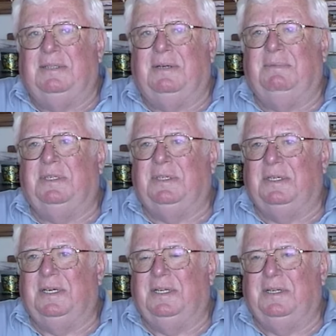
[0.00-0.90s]
they said. I'm
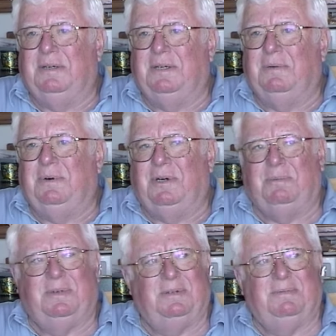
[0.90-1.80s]
just going to get in here and get
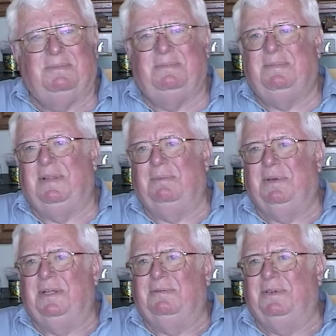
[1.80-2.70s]
warm. And
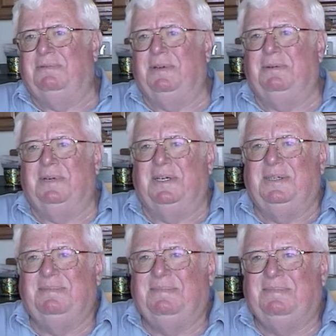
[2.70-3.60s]
that'd be it, drift right
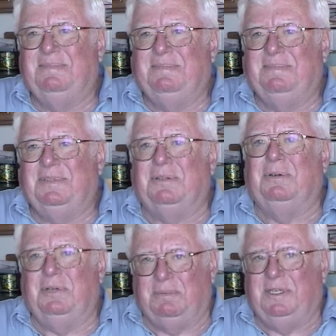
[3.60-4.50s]
away. Mm.
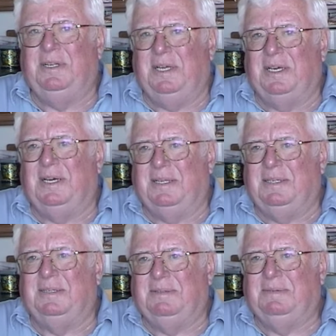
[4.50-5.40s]
So two of them did hang
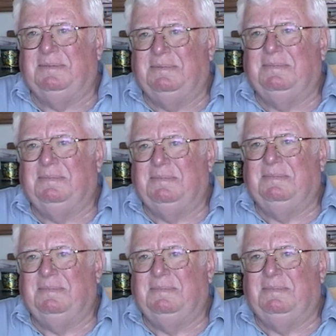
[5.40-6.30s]
on.
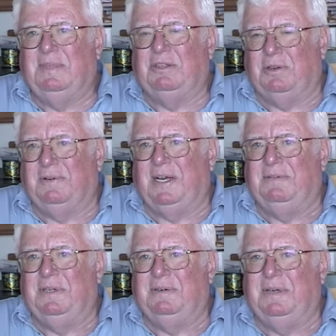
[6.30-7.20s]
Wow.
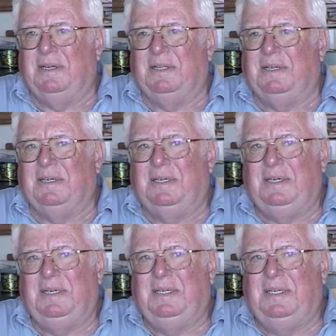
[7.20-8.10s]
Survived, you know, out of the.
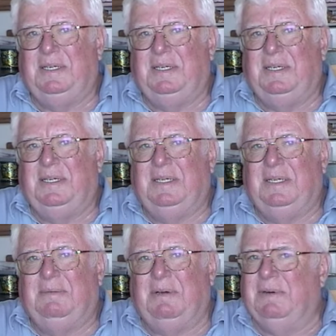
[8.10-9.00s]

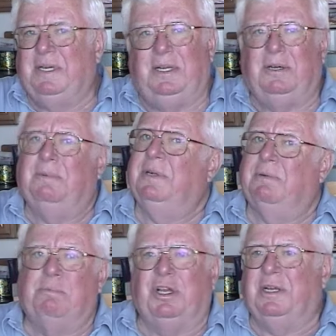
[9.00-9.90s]
But we could hear them
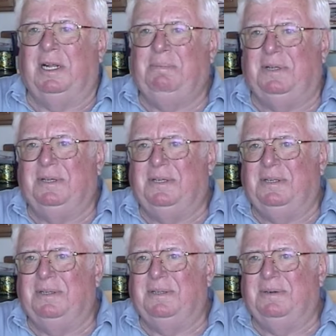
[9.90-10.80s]
when they were breaking up, and we
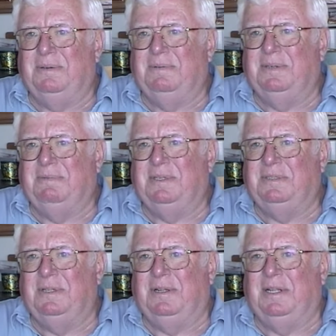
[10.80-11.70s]
could hear the whole. We could
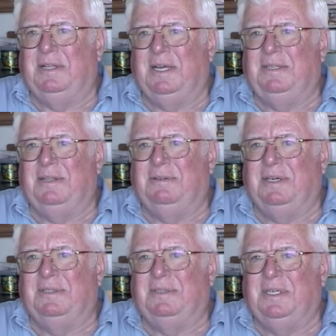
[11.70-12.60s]
listen all that night to the
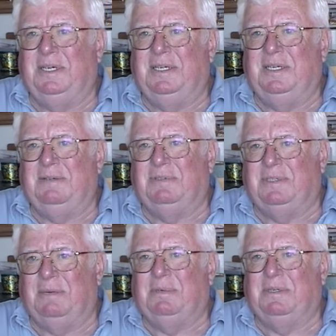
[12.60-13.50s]
Transoceanic
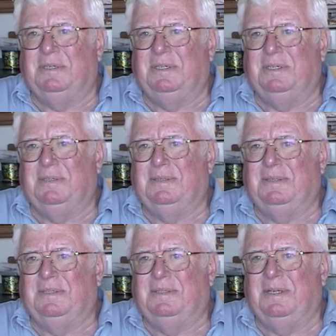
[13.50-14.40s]
after supper, you know,
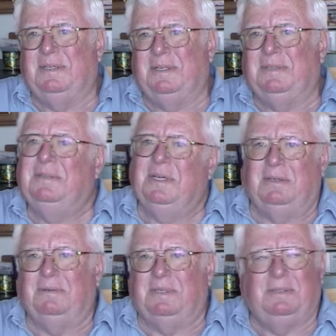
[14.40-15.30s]
just on the
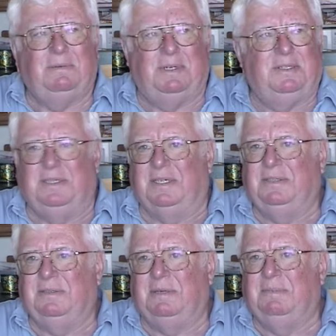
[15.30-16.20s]
channel. What, could you
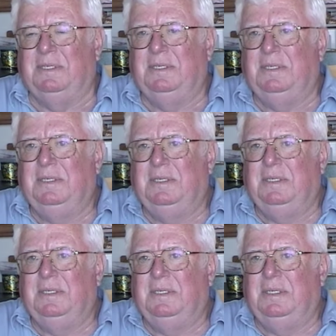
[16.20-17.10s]
hear the
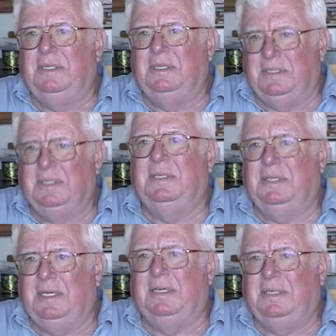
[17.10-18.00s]
radio of the Carl
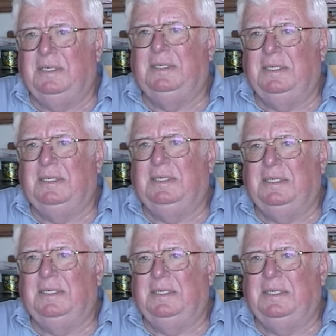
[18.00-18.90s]
yeah.
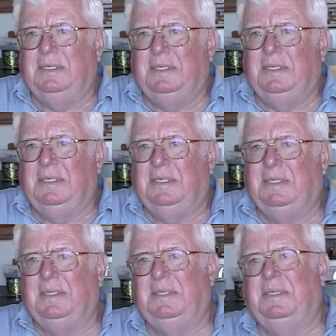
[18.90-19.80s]
Radley
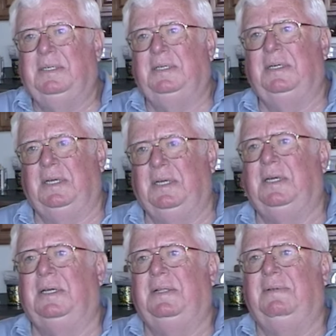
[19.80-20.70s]
before they went down?
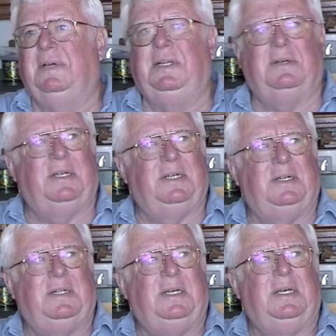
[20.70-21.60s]
Uh-huh. Radioed
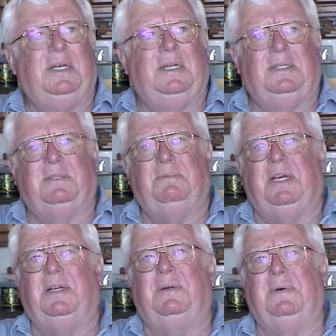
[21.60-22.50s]
in. She's
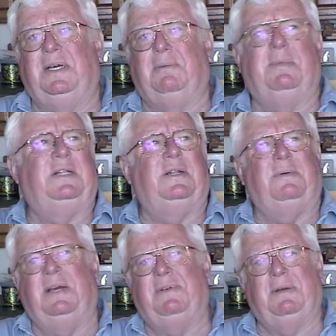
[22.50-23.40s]
breaking away or
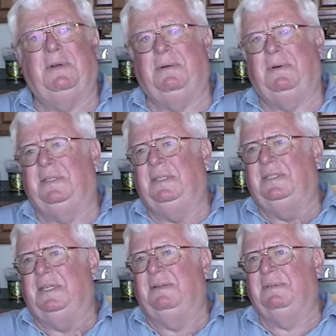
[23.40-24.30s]
bending away. I forget what it
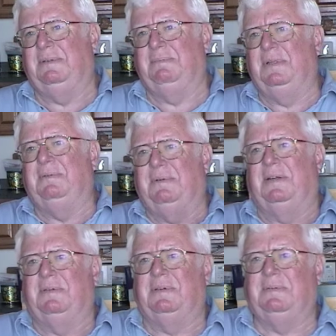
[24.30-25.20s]
was. They said there was a, you know,
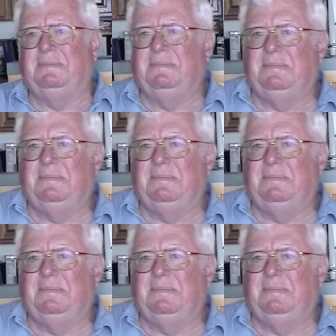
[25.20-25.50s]
whatever.